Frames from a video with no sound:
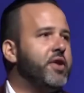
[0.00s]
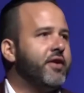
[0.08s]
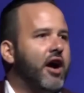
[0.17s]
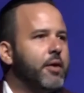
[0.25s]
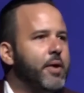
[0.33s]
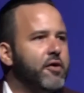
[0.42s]

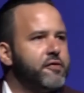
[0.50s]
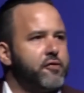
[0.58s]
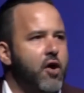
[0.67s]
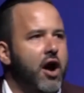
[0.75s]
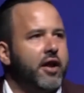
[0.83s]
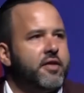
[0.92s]
talk about
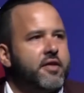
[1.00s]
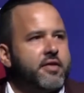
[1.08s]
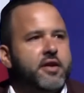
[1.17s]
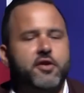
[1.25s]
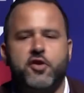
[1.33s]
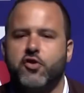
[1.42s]
fraud in this
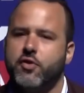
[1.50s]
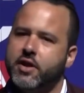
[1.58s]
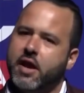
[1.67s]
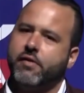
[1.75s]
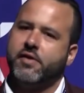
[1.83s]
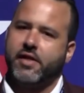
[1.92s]
industry and
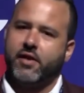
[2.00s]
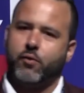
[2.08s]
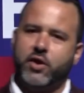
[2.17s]
everything.